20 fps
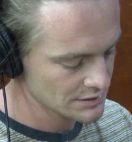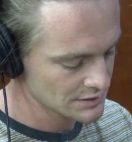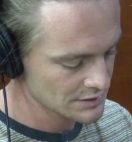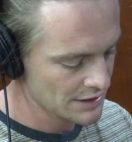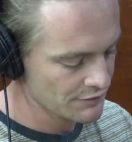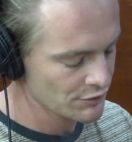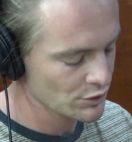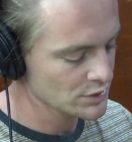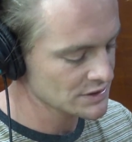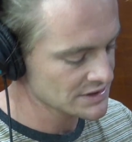
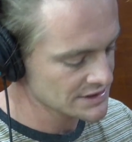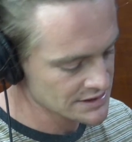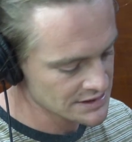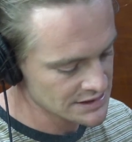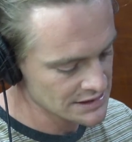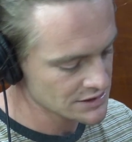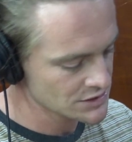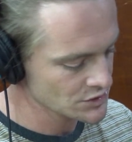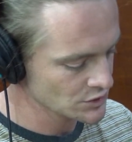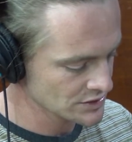everyone
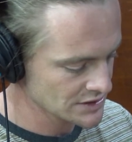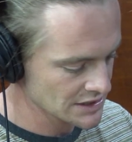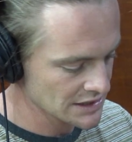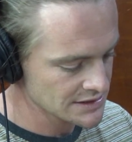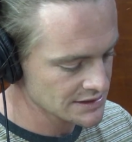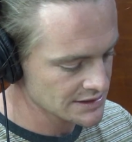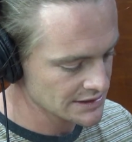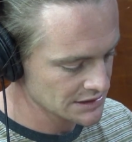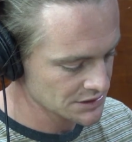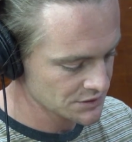sits or
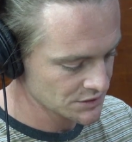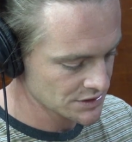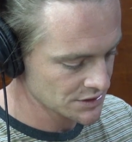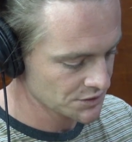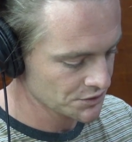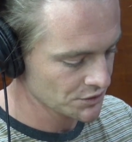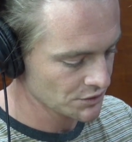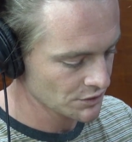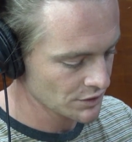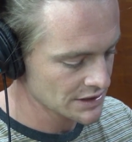does things for
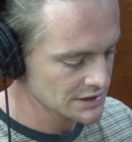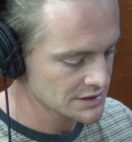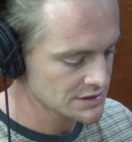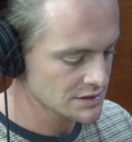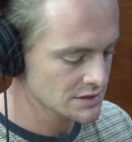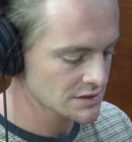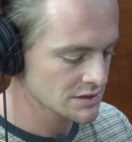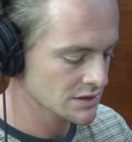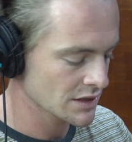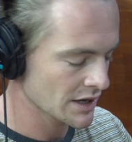different
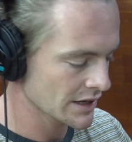reasons.